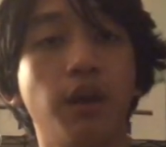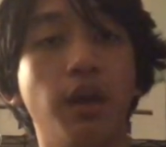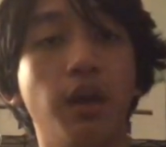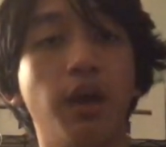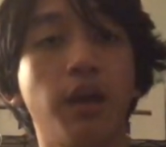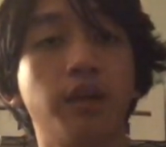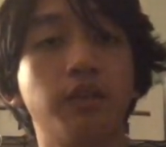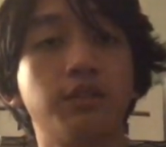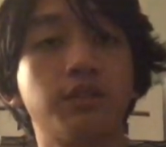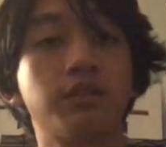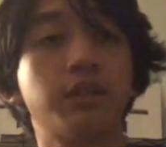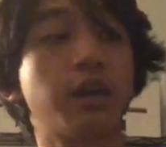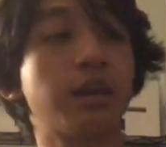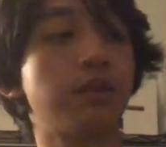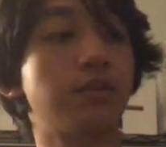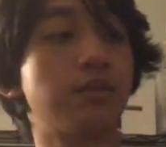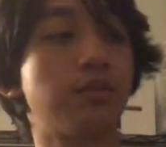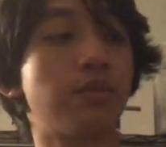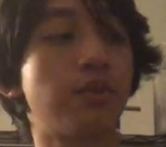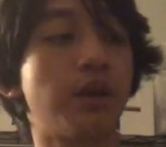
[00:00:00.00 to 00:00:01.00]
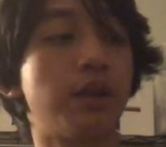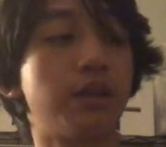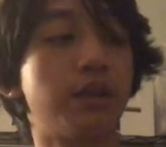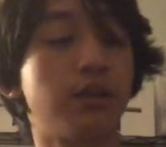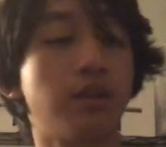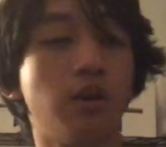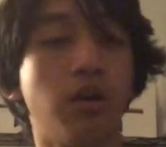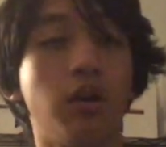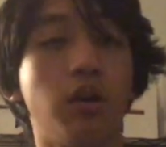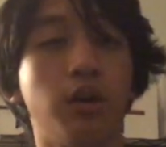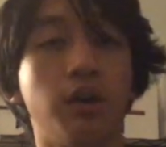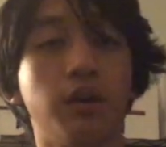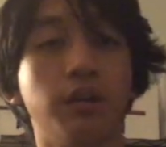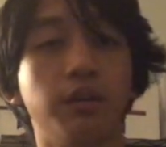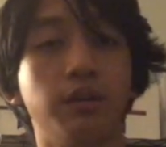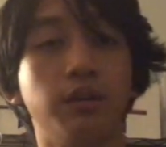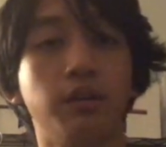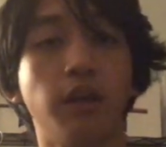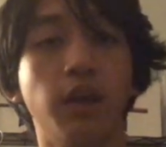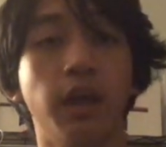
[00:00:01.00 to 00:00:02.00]
and 2nd fret
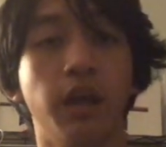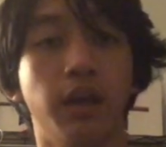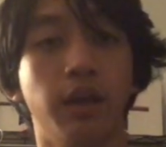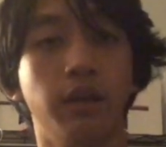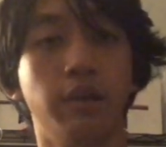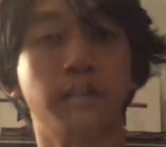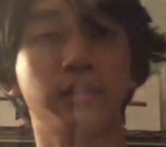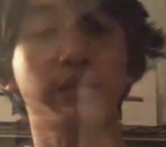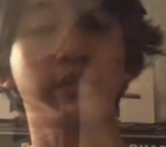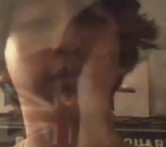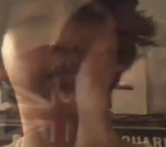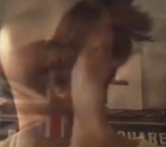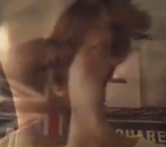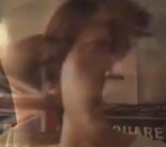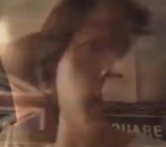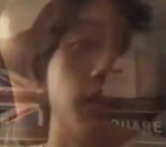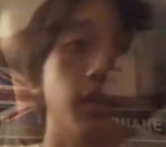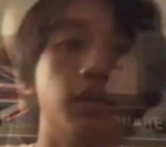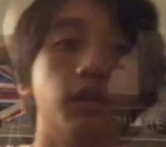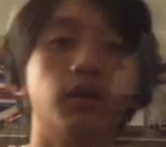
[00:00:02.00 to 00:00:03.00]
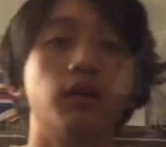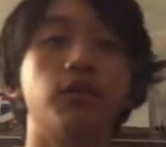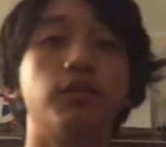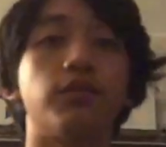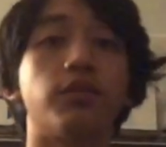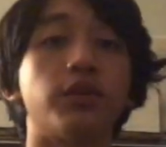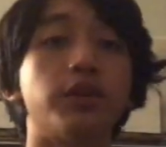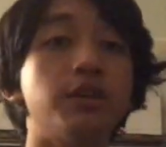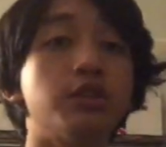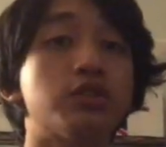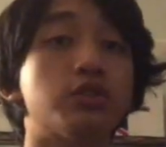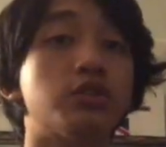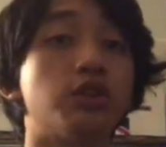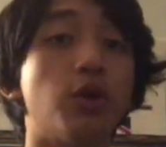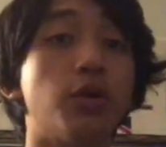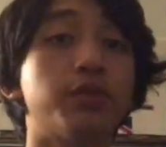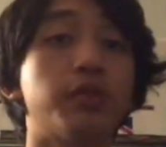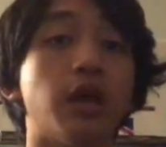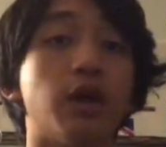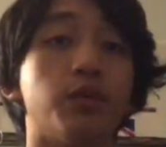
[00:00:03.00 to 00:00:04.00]
on A. For each
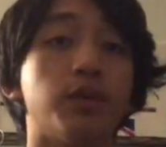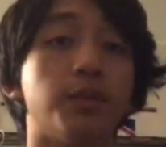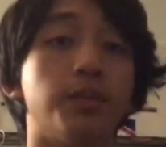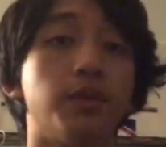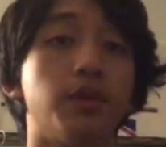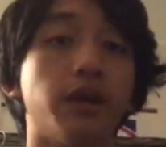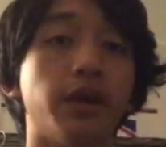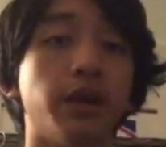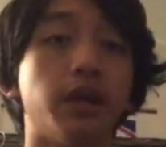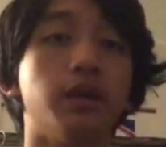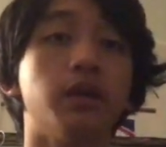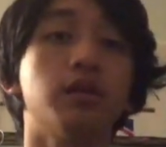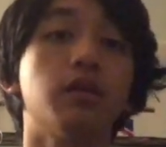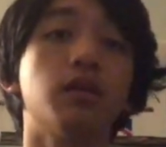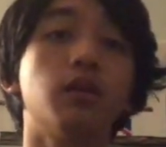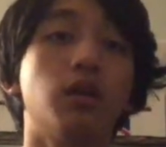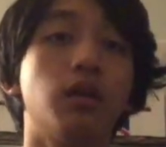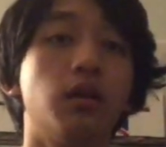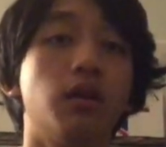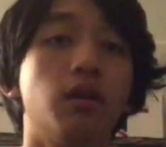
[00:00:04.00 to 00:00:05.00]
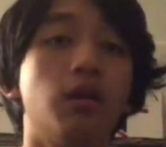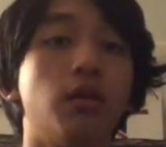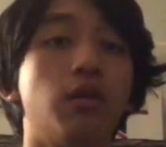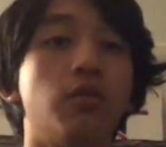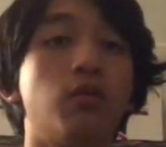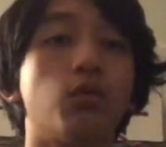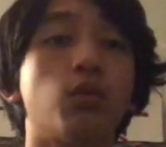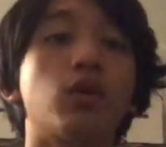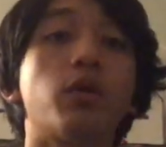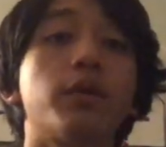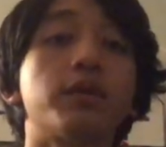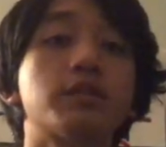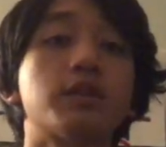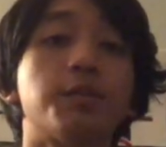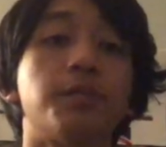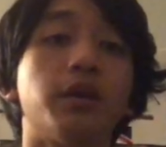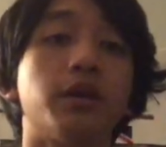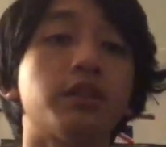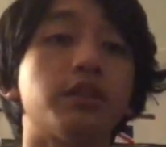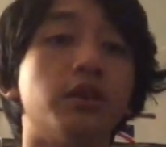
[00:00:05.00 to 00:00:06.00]
note that we play, we're going to
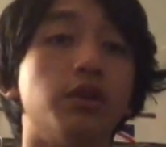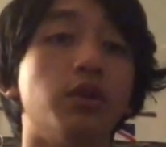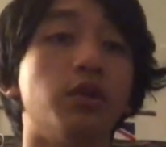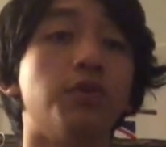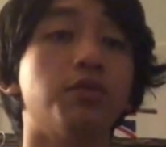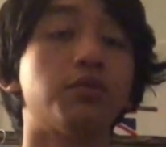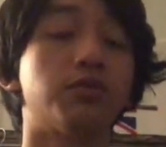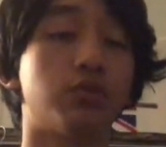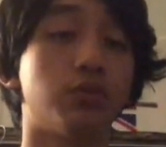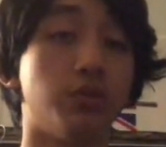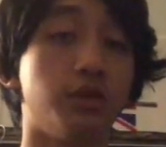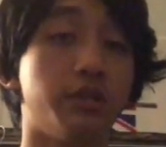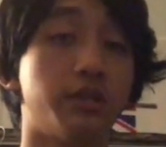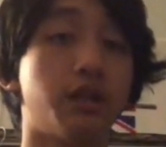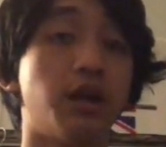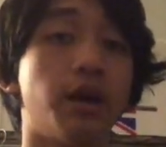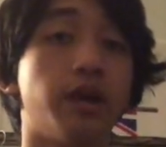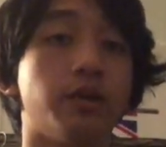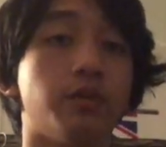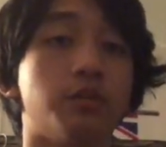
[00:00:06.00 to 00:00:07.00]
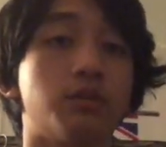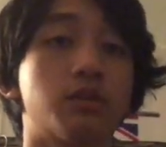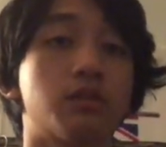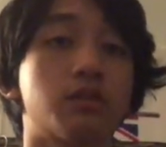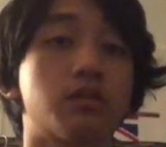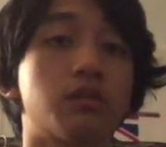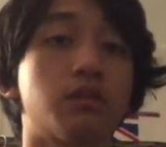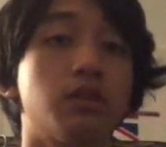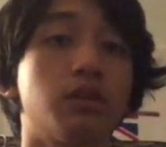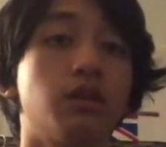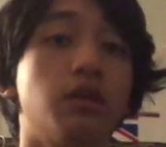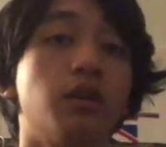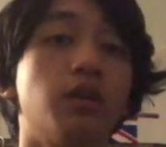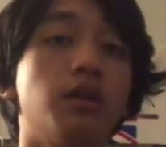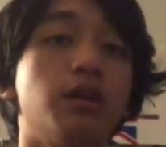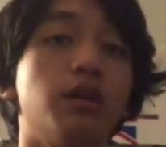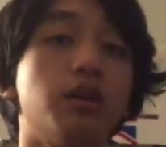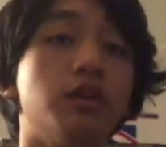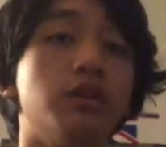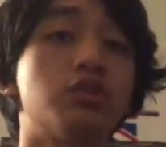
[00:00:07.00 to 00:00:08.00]
pluck the note 3 times.
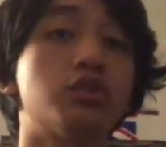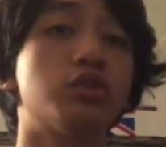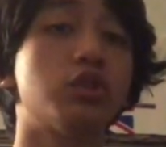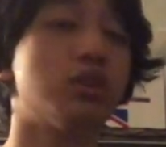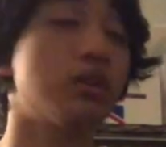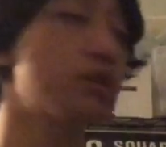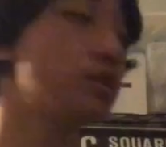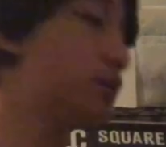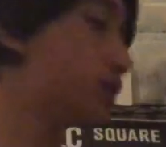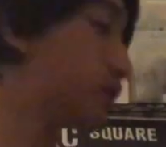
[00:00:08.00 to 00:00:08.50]
It should